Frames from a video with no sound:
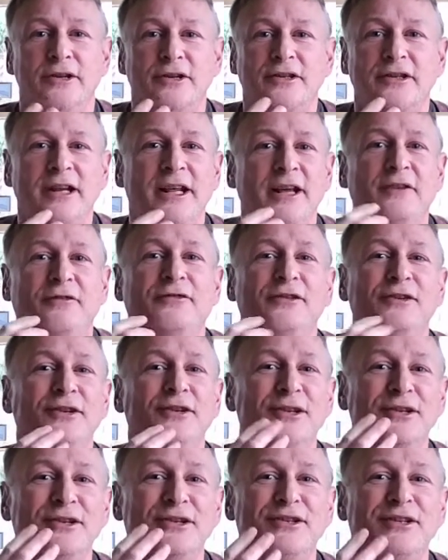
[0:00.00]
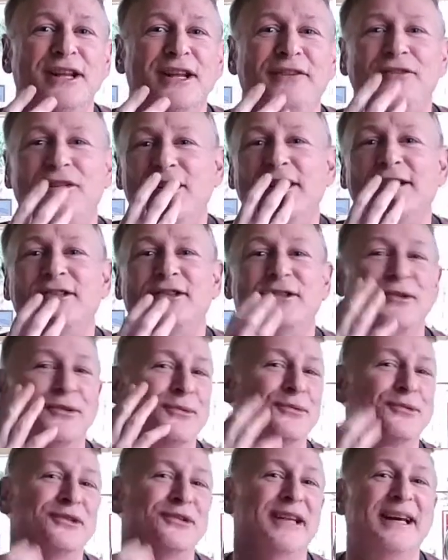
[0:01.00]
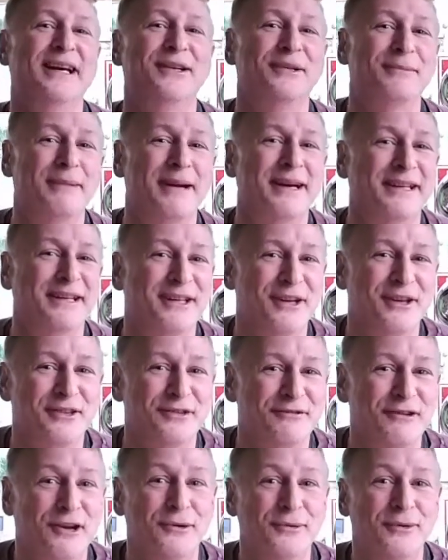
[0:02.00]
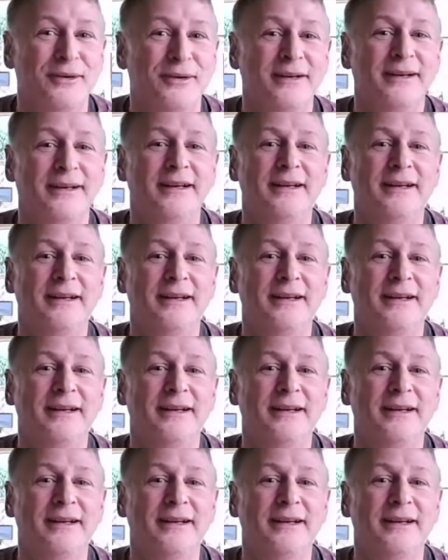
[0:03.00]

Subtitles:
you sniff icicles down the back of your throat.